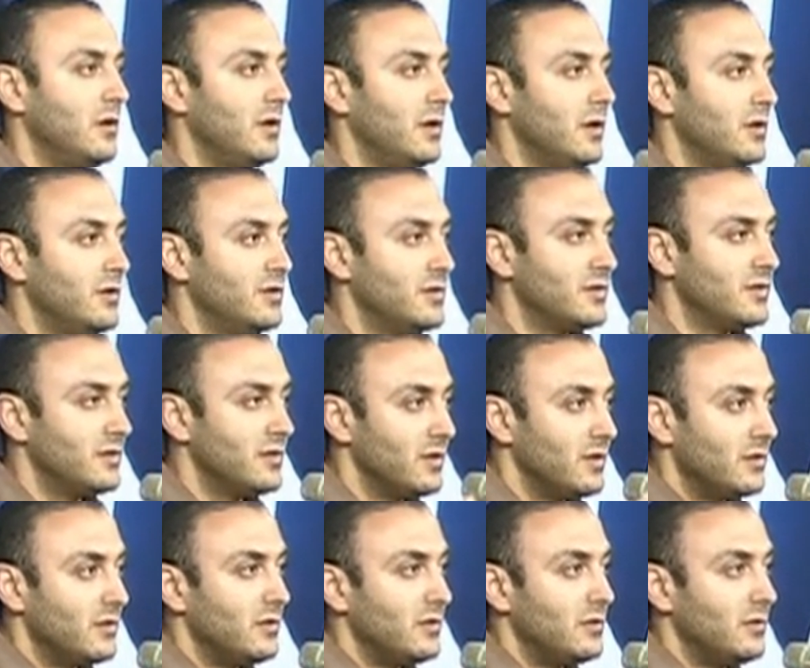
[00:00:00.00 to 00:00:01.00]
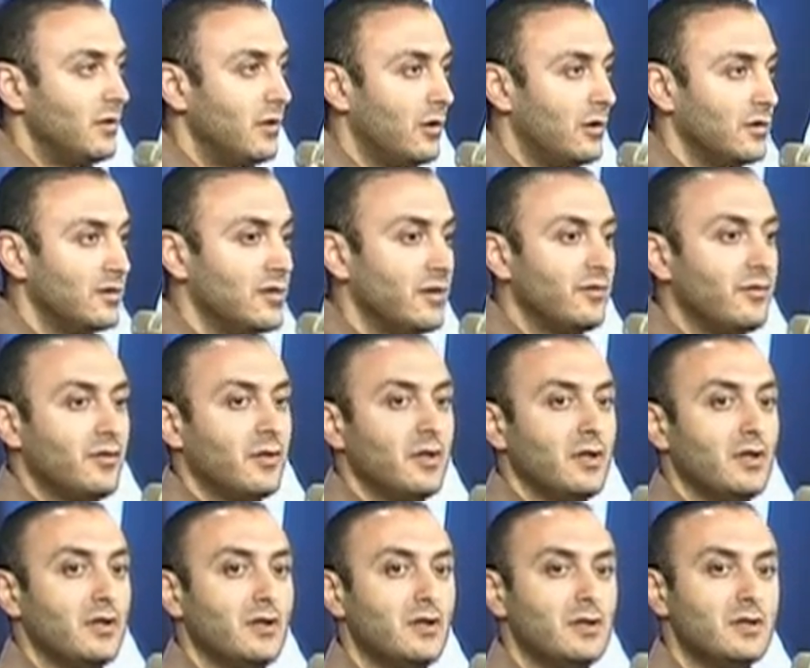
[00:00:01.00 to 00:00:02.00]
and you're still
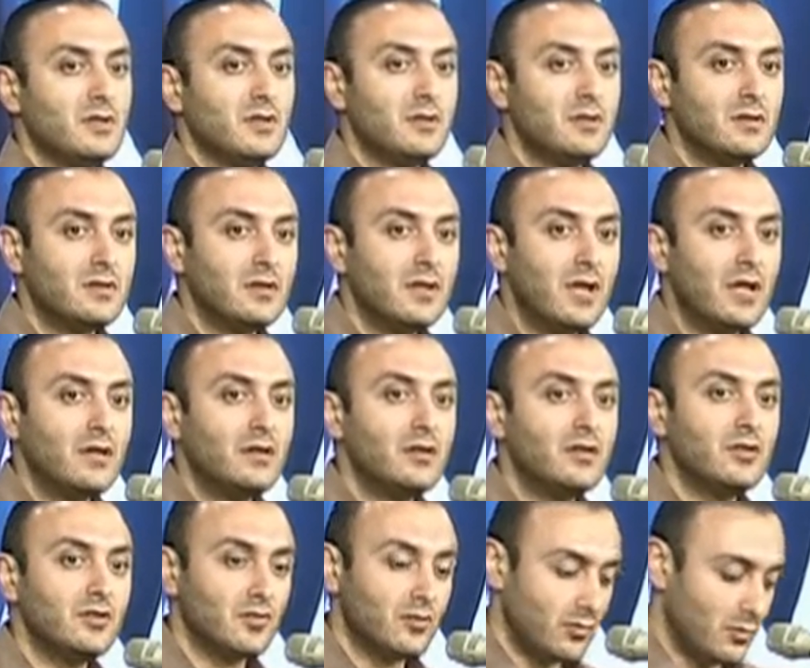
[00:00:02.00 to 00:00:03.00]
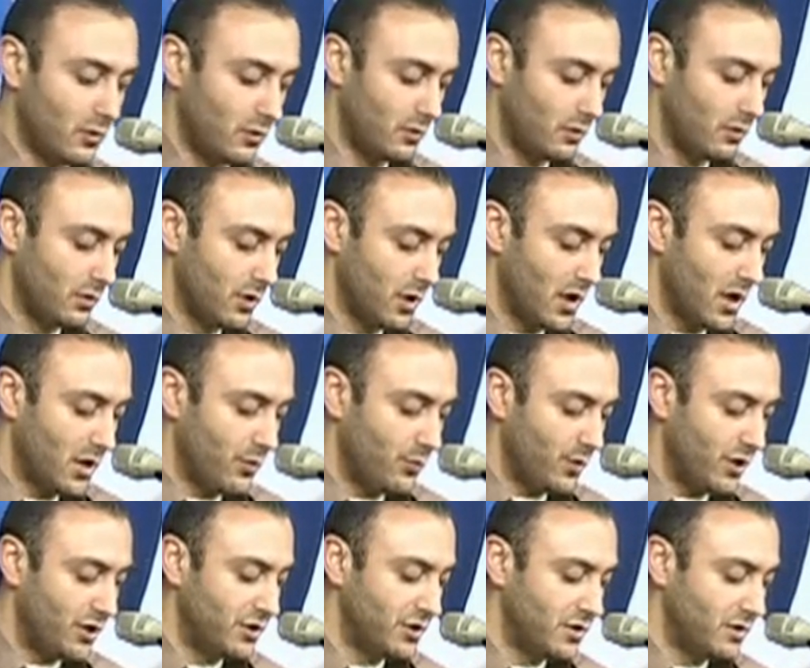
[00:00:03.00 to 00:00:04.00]
long-suffering, still standing strong.
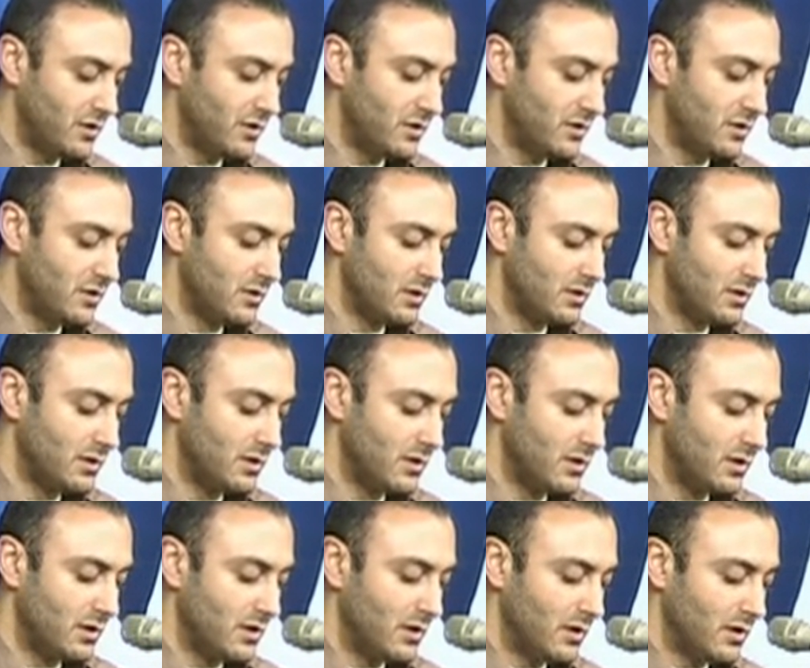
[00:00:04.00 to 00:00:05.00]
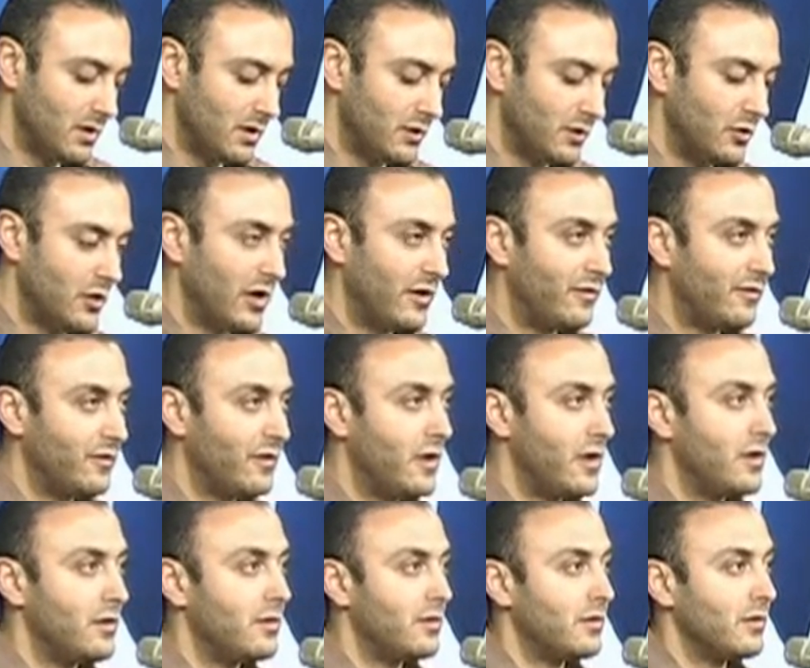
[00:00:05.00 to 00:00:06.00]
Patience, and then you have
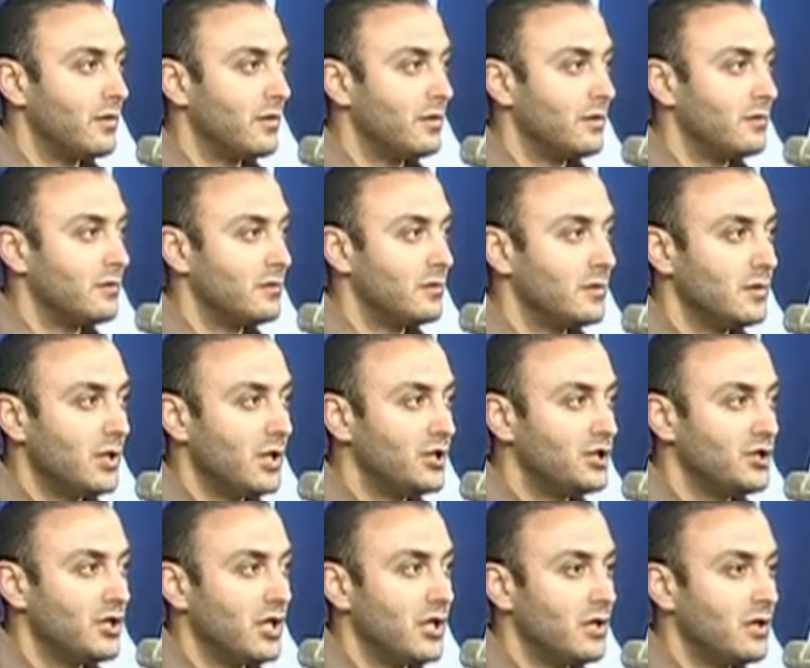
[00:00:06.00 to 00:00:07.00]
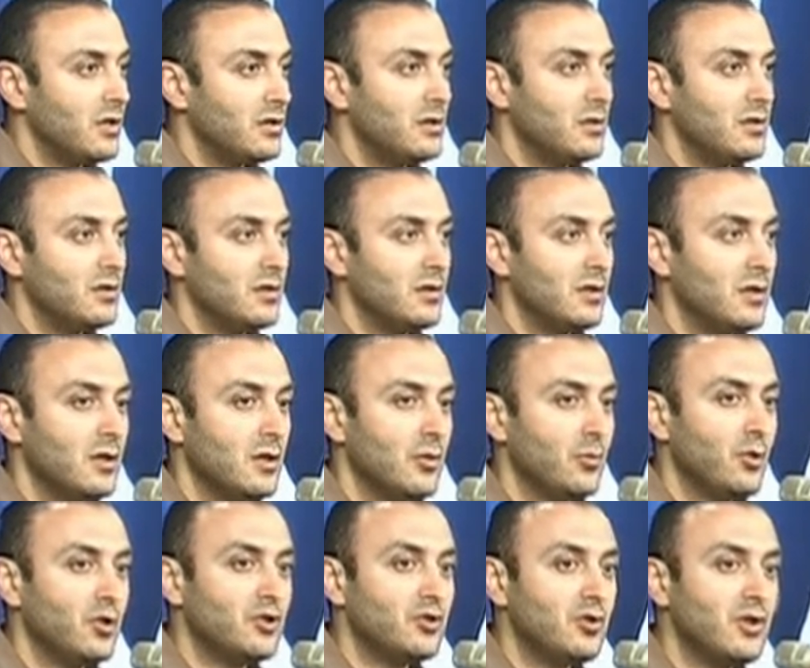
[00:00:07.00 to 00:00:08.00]
faith. Not shaken,
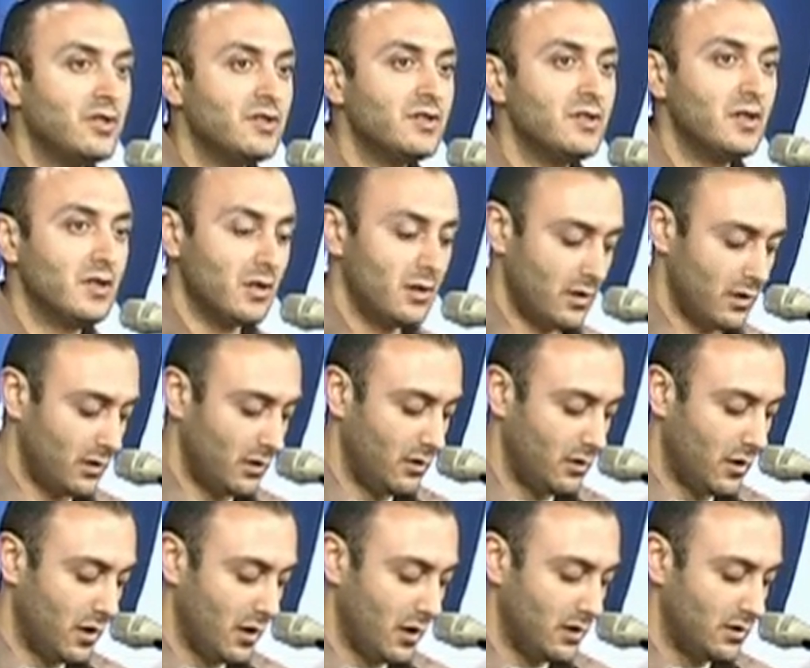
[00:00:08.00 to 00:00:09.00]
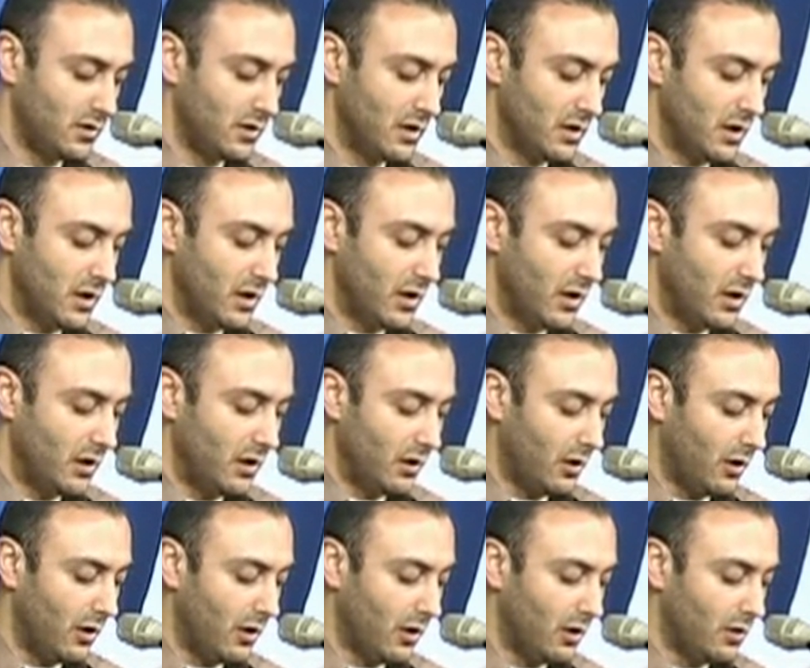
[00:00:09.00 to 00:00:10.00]
but trusting in God in
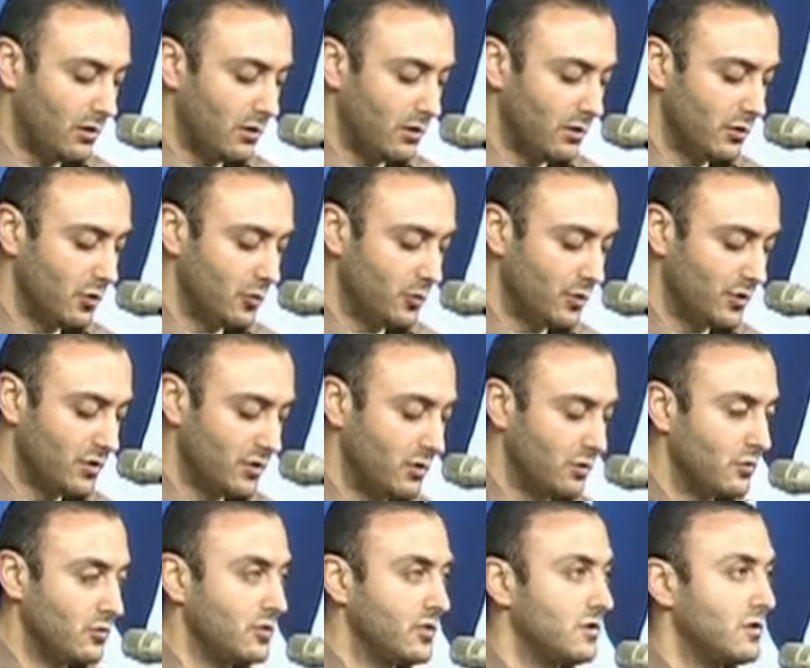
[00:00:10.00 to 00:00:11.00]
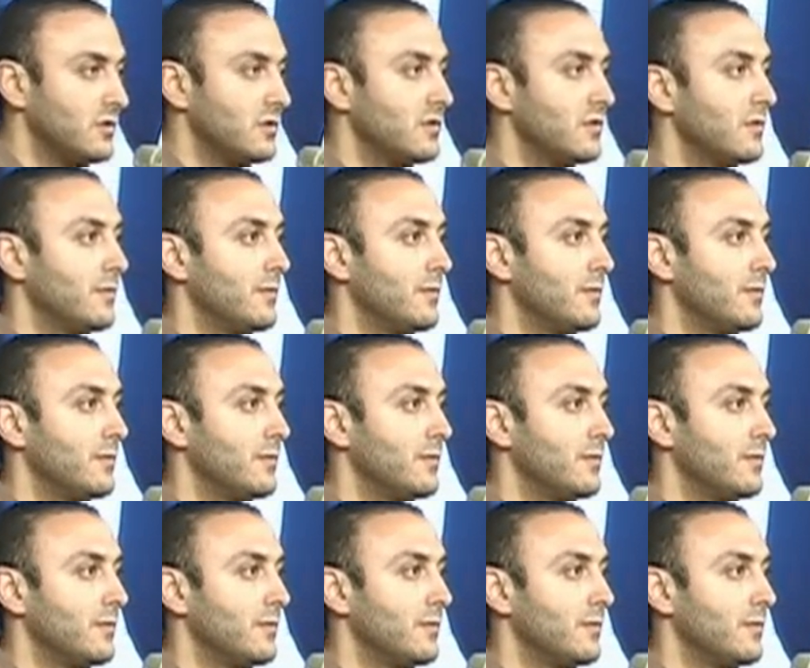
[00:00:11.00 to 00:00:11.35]
all your persecutions.